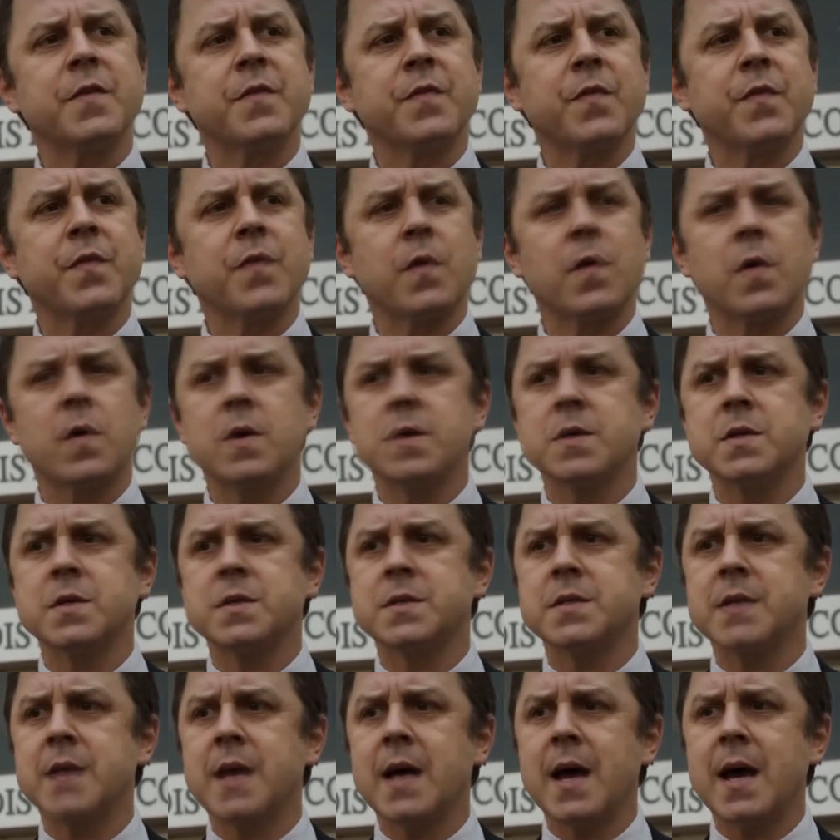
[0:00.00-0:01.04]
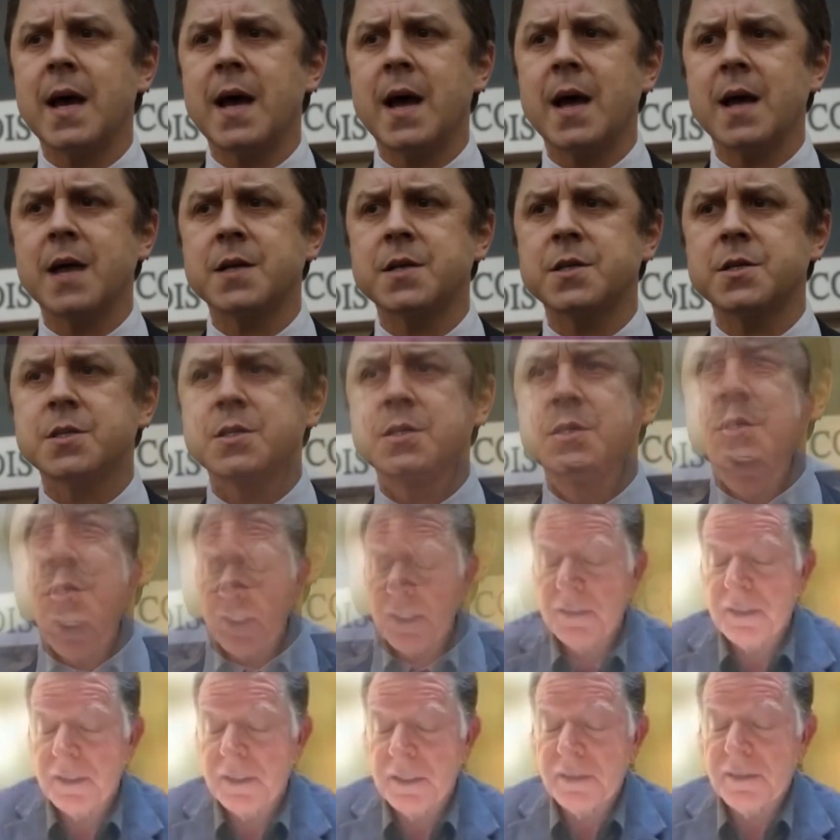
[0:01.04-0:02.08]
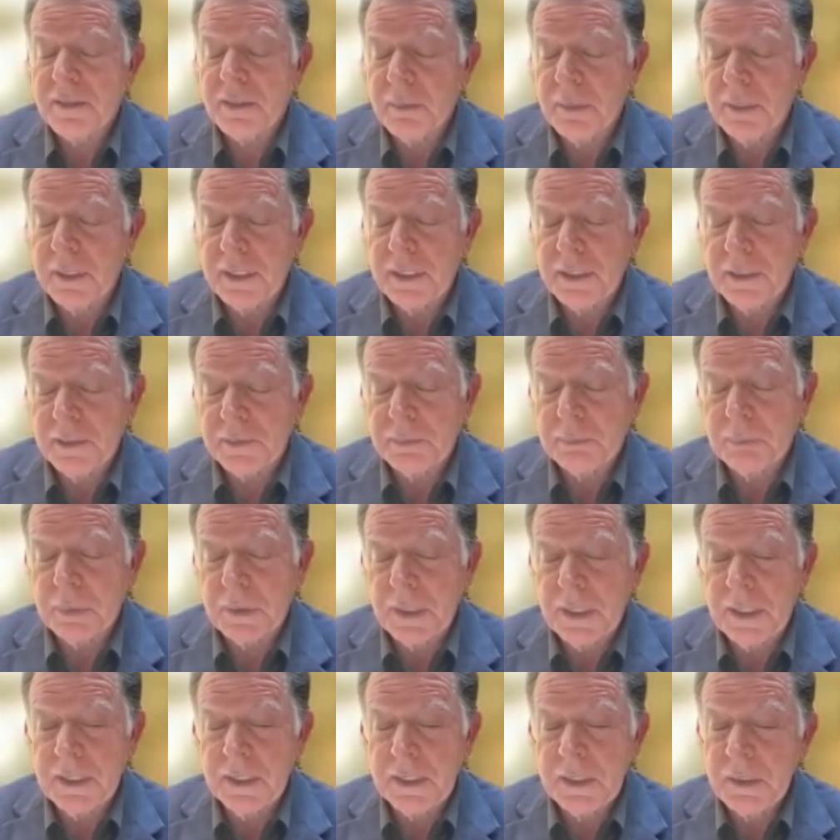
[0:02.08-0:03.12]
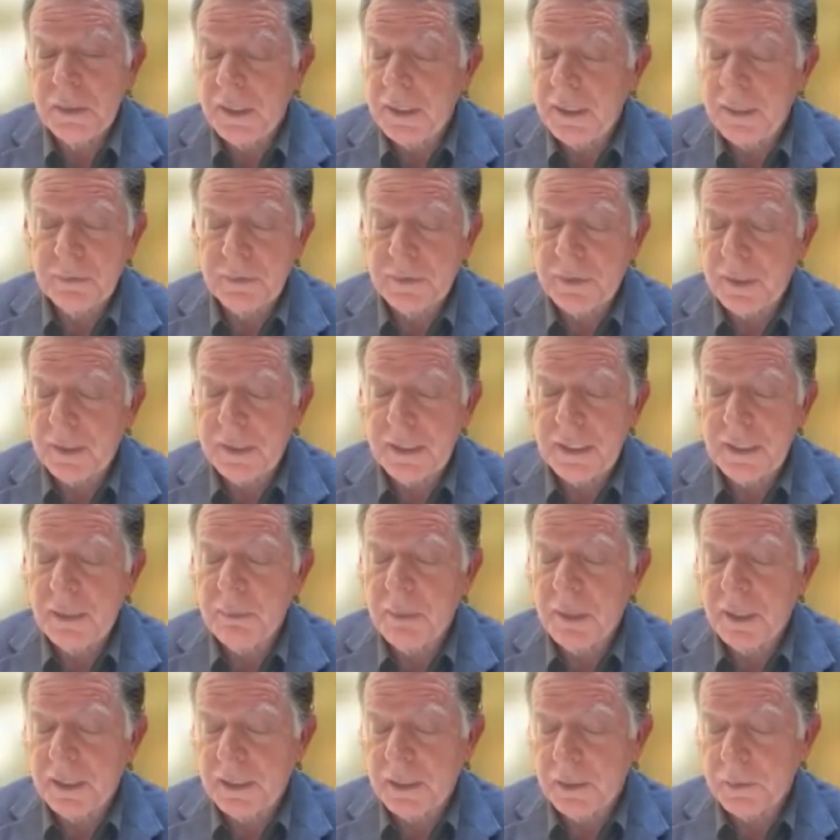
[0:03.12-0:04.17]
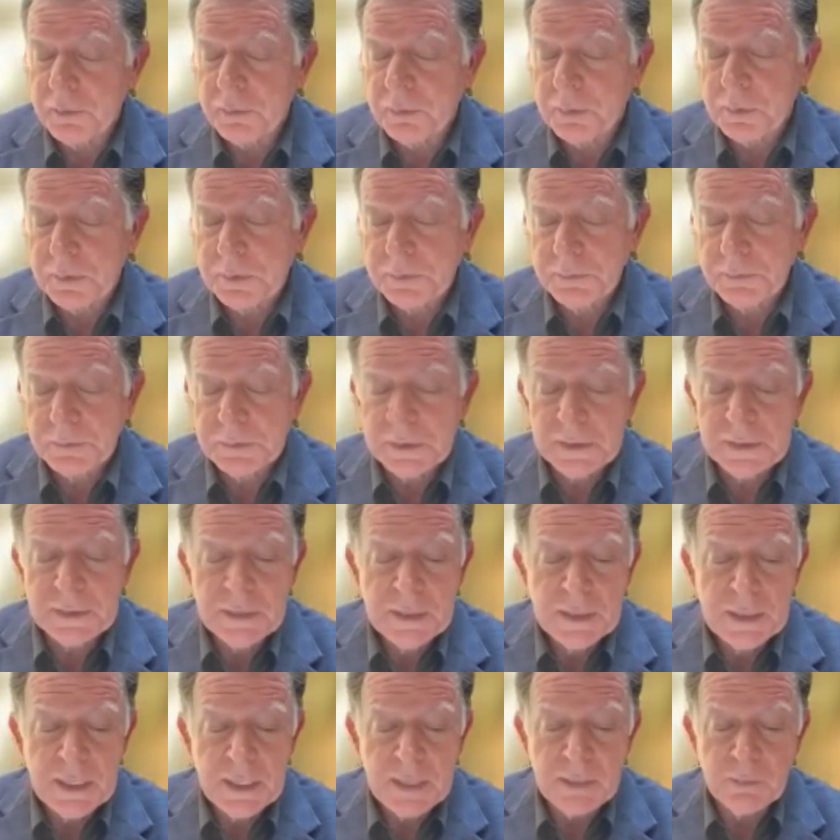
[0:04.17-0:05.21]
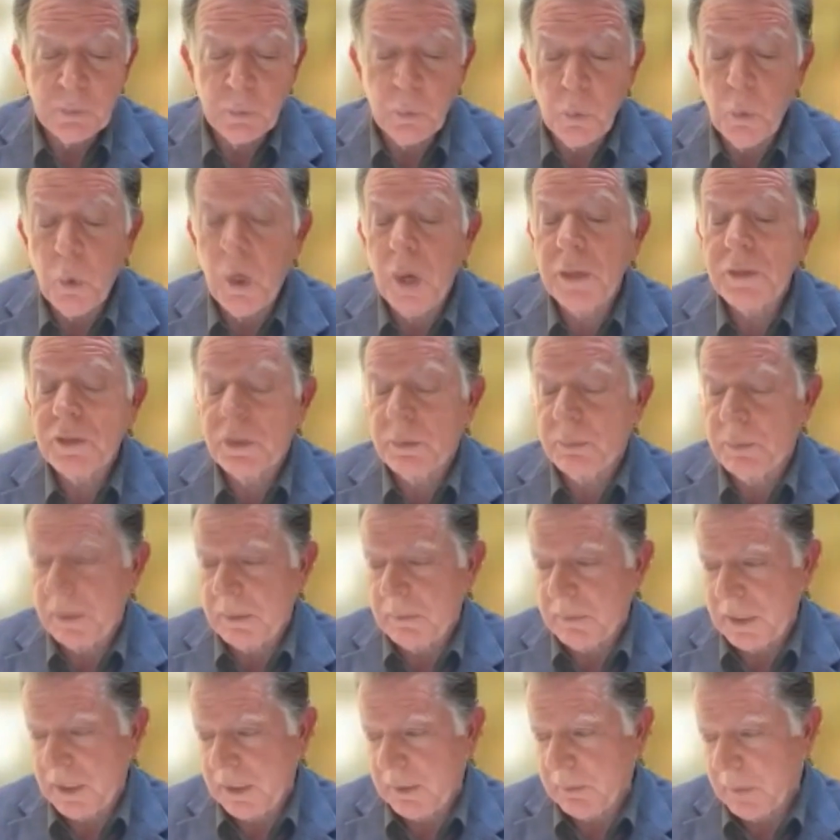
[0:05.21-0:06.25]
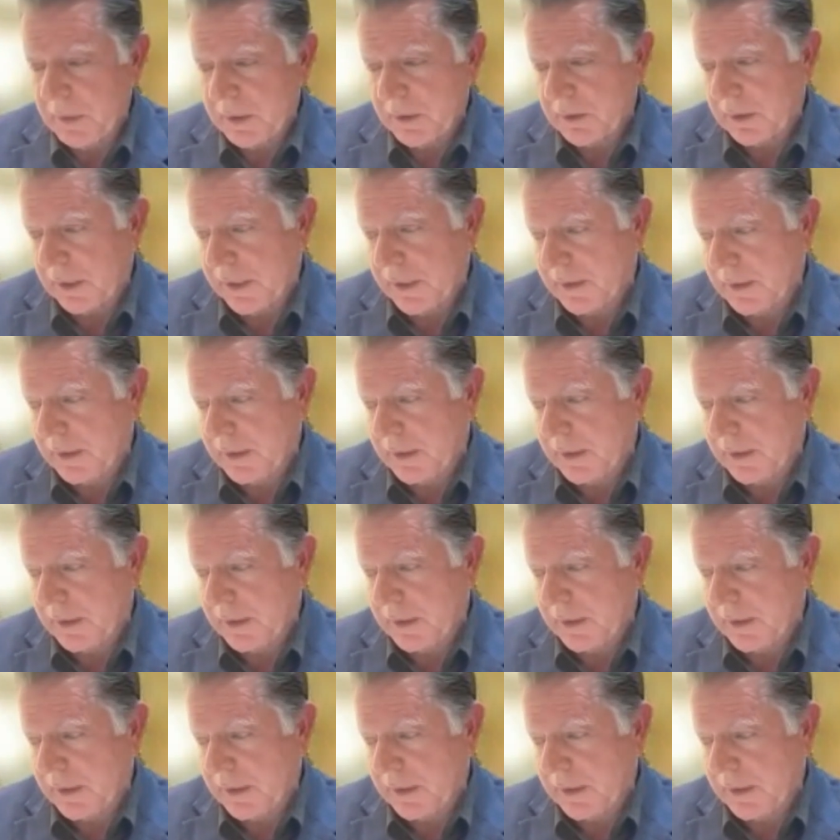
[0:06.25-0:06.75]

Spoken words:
of days, and that was a little strange seeing somebody else play you. I never thought anybody else would ever want to be me, much less